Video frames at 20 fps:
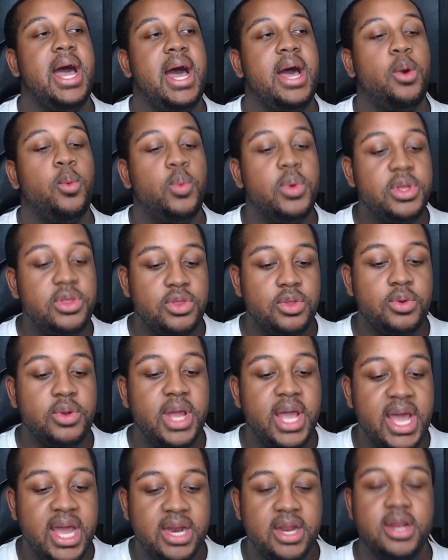I went through
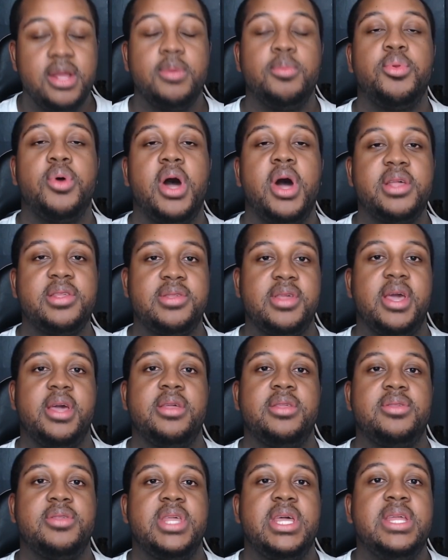the editing
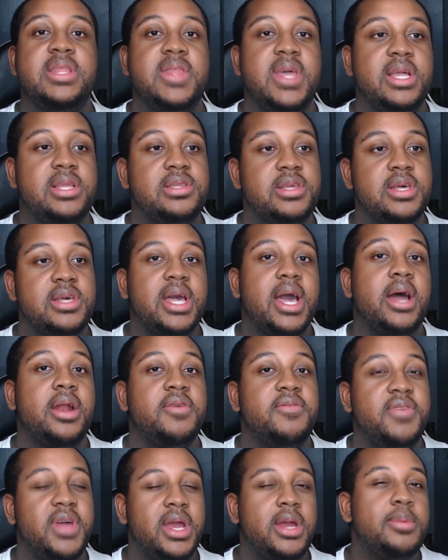process and they took out
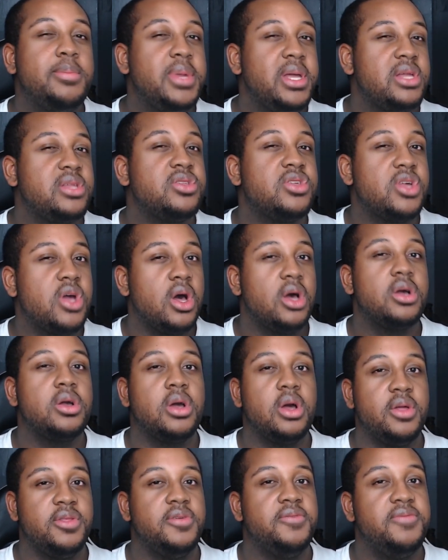a very big
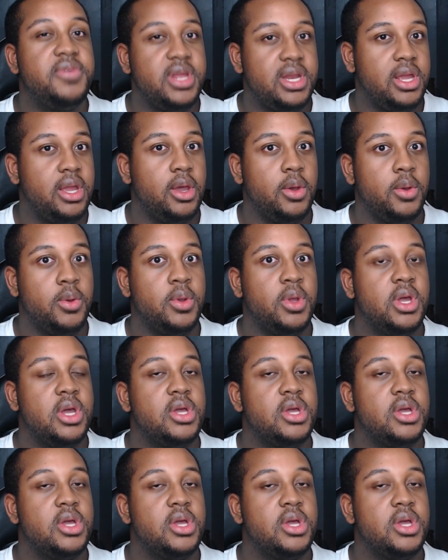chunk of the video.